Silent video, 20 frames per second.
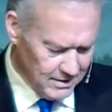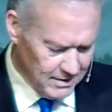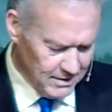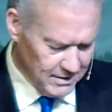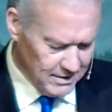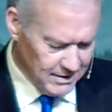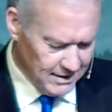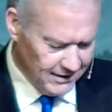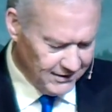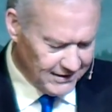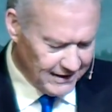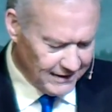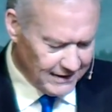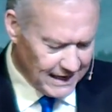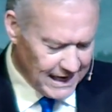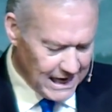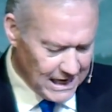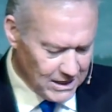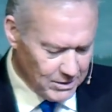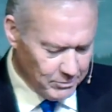He said the
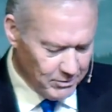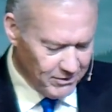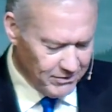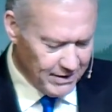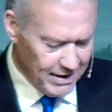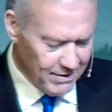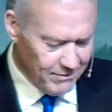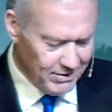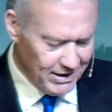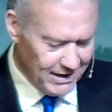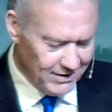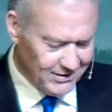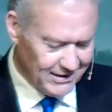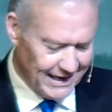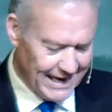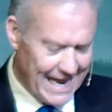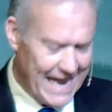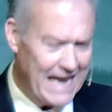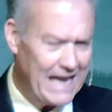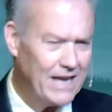kingdom of heaven is at
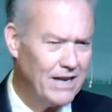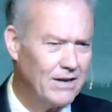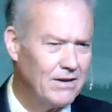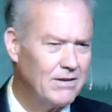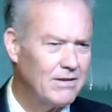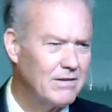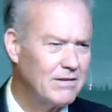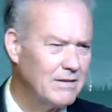hand,